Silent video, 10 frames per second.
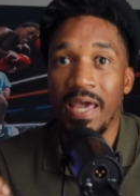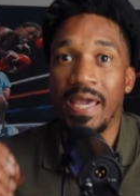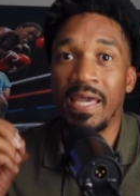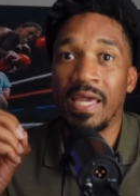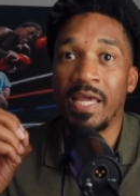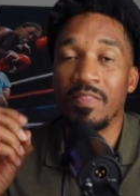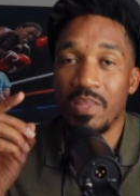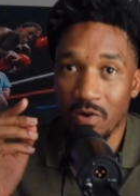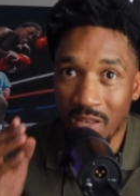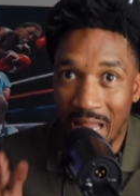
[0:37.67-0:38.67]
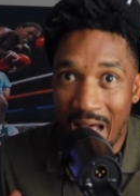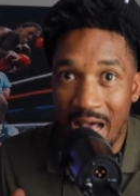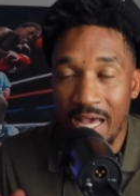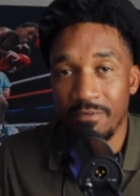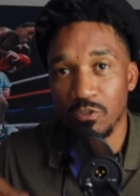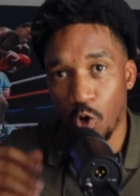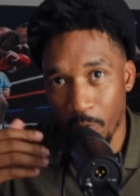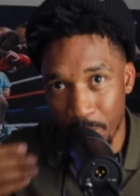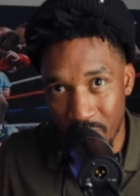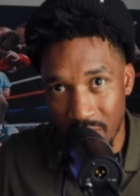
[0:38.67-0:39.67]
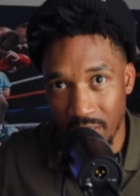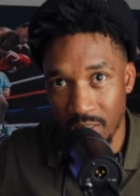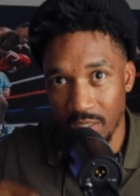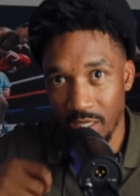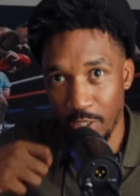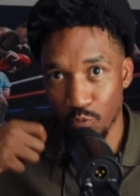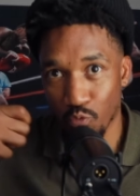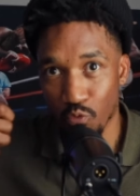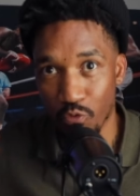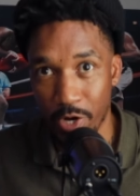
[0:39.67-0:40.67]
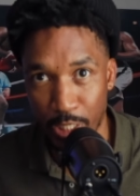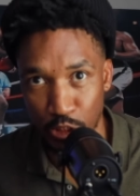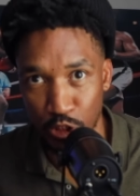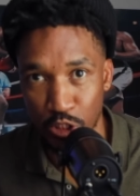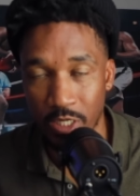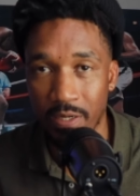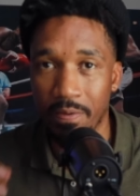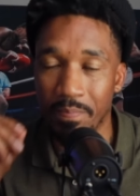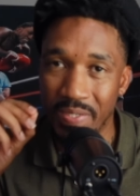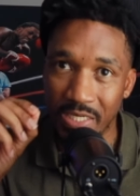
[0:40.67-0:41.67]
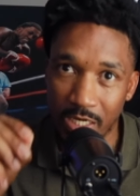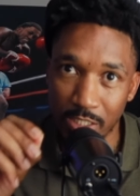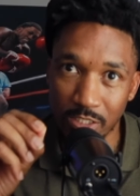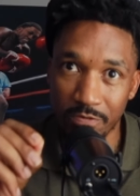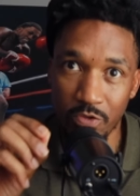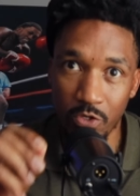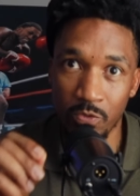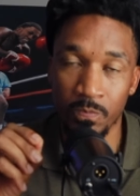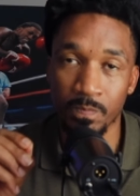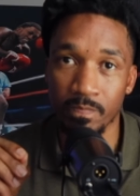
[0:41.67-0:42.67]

and their lives are being enriched because of you.